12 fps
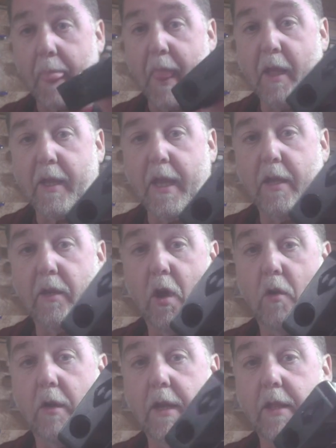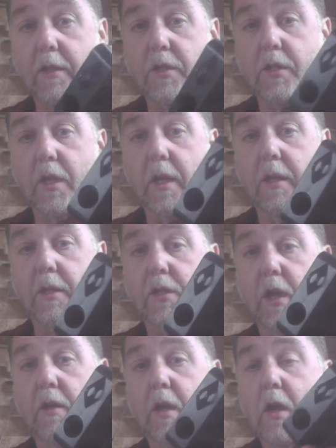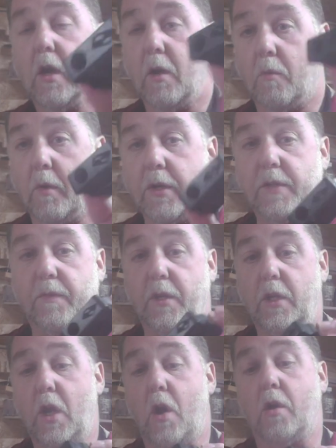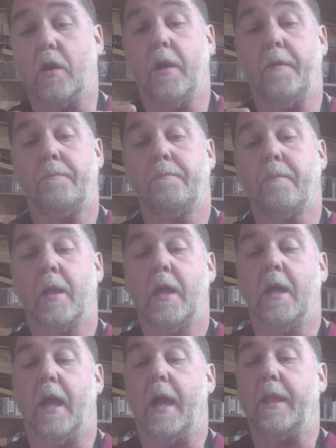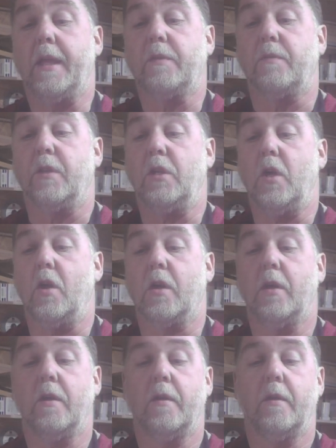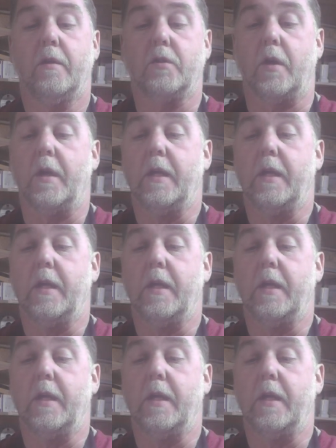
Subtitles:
Okay, you've got a hole in either side. One is for the nock. That's for the nock. Sorry,